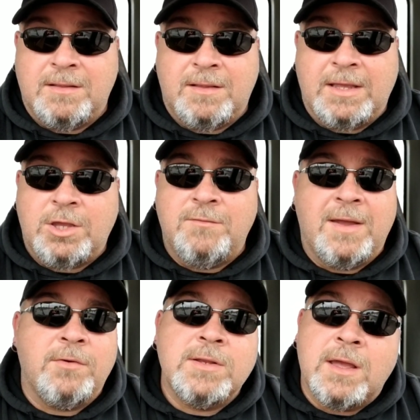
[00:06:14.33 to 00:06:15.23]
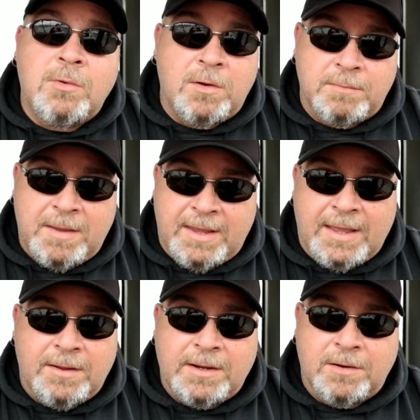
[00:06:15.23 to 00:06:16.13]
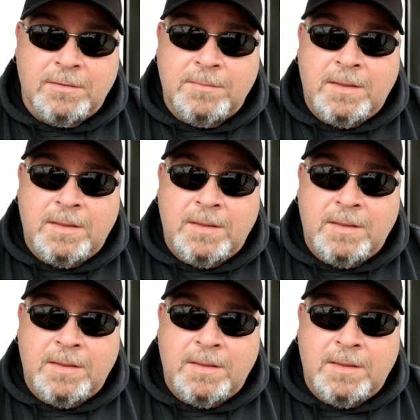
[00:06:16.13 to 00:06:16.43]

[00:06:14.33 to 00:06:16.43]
like you've ever dealt with being out here.